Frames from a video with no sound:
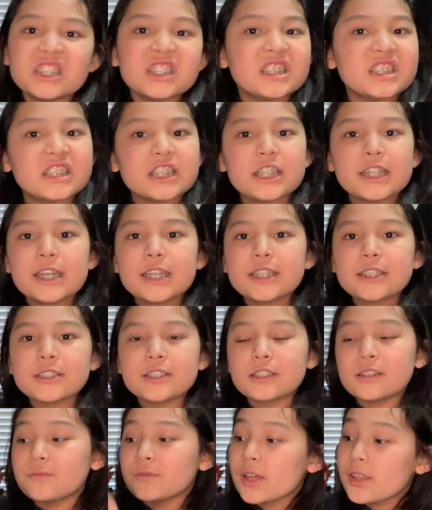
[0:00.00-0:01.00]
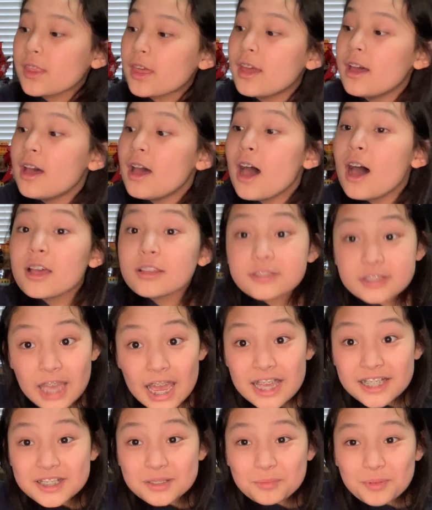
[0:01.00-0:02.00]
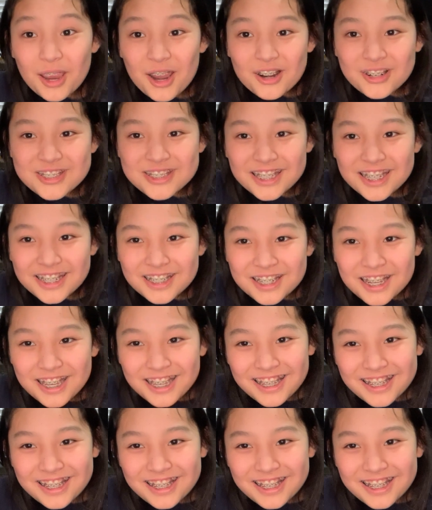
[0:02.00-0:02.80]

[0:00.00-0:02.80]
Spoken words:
yeah, he shouldn't have done that. Size comparison!